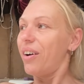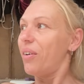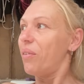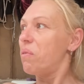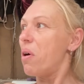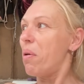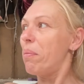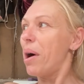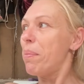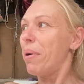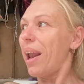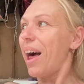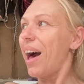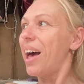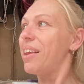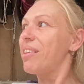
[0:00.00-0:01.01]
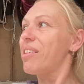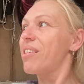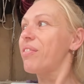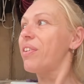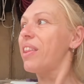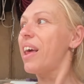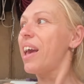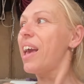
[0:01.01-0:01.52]
what are my plans
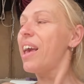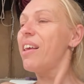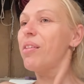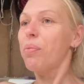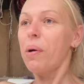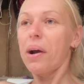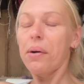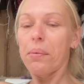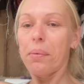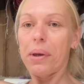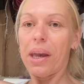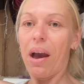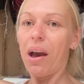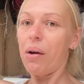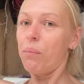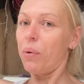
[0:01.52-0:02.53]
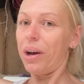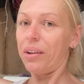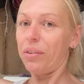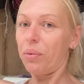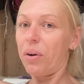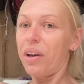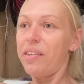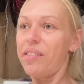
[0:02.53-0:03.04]
for these? Where are we going? Where do
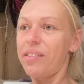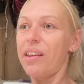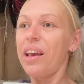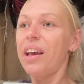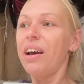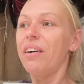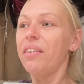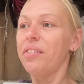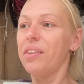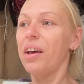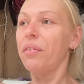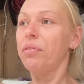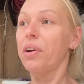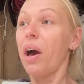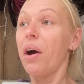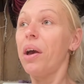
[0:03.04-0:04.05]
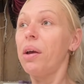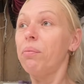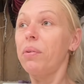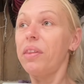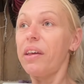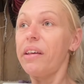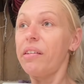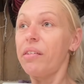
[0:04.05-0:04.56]
I see ourselves going with
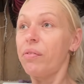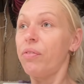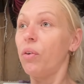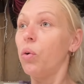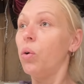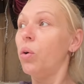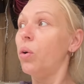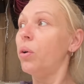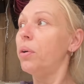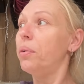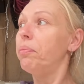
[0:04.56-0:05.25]
these 4?